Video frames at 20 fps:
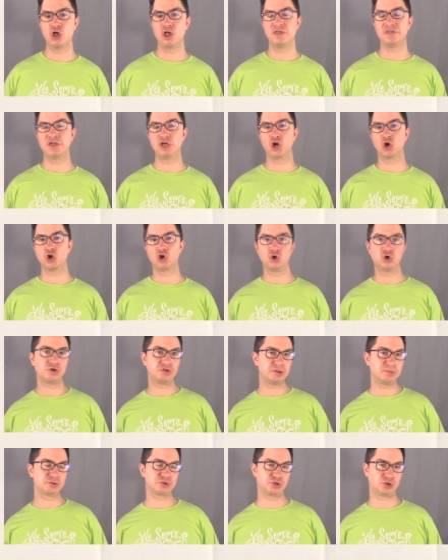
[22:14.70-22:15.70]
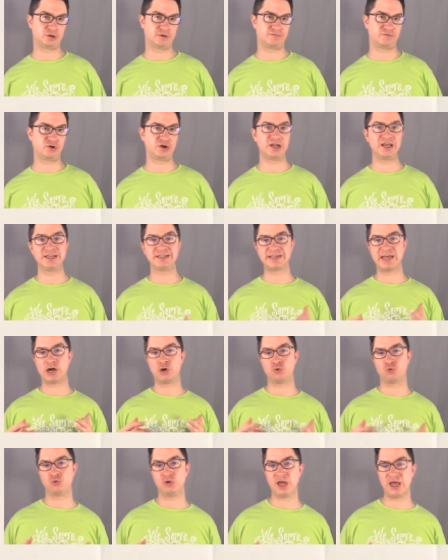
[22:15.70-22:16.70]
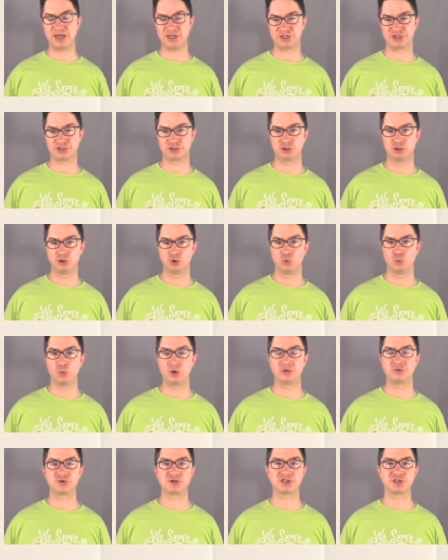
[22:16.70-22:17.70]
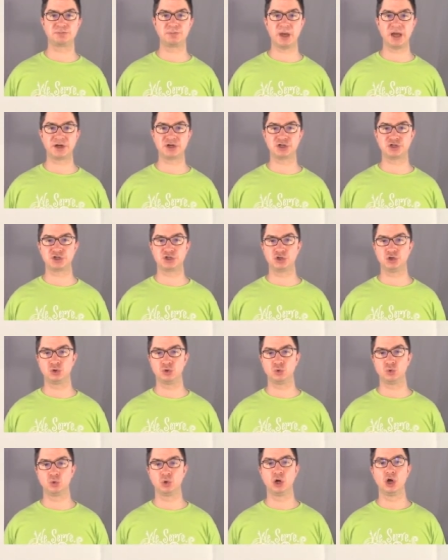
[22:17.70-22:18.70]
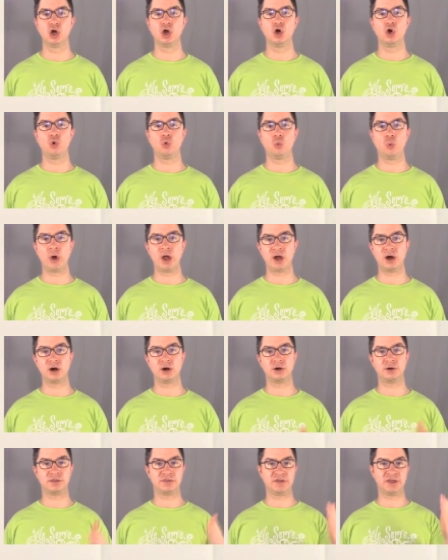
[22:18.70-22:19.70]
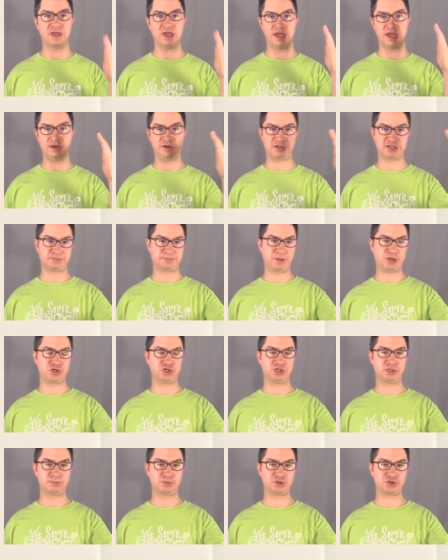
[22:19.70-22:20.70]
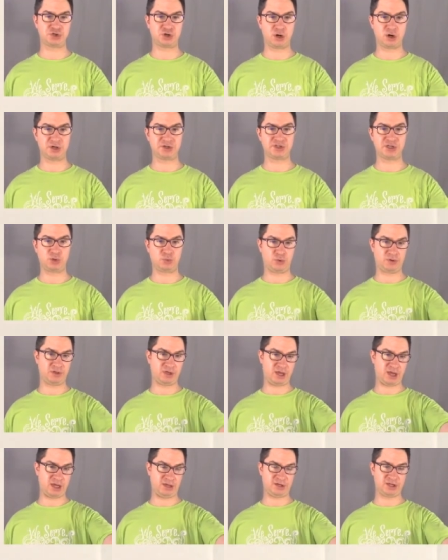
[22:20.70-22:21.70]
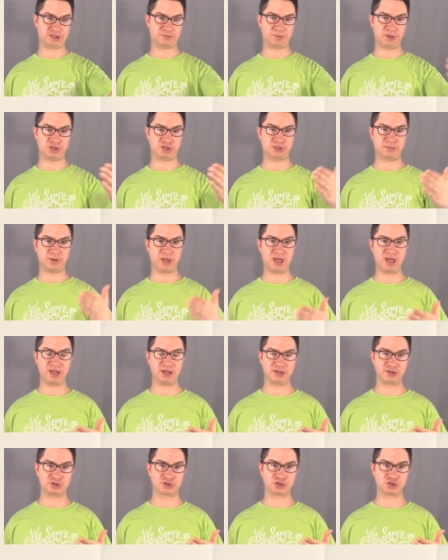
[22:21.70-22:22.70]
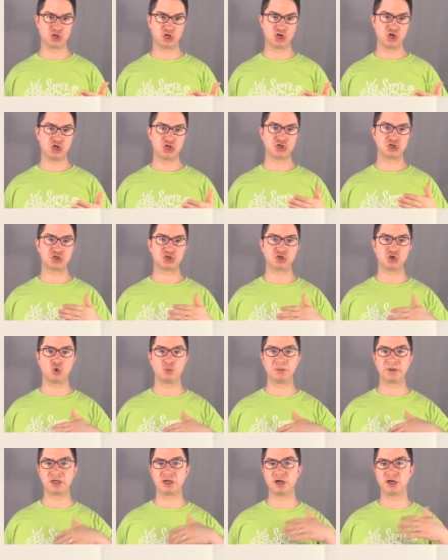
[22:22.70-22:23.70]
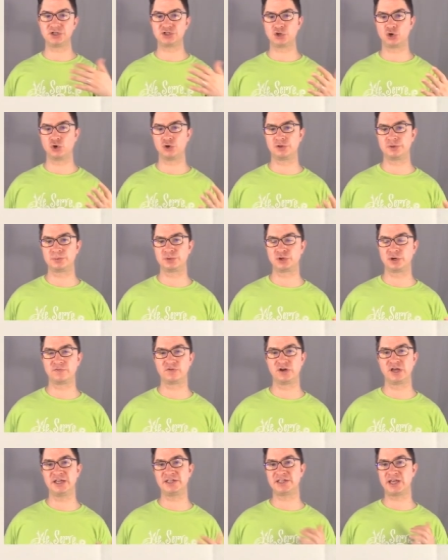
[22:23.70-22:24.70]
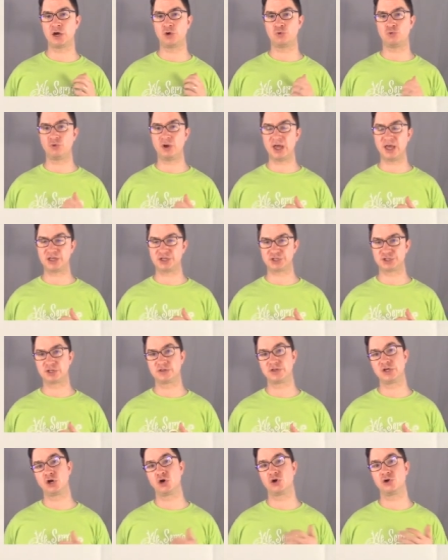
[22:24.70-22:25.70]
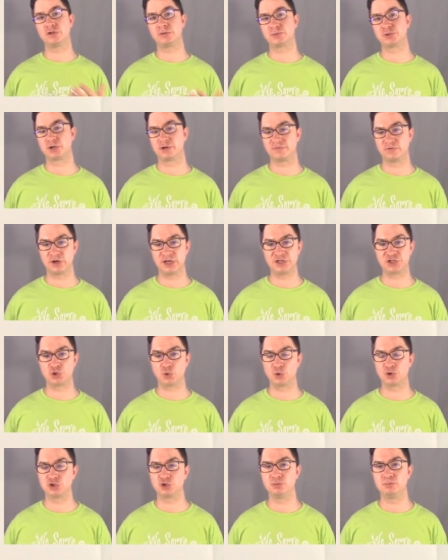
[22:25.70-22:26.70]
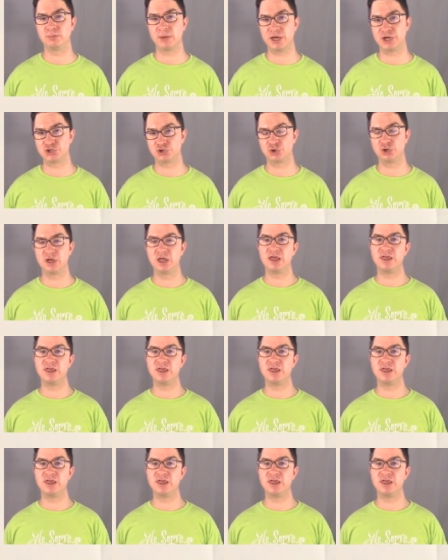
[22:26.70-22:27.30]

The Earth observer is at rest with respect to where the alien spaceship starts and where the alien spaceship ends. So because the Earth observer is at rest, the Earth observer is going to measure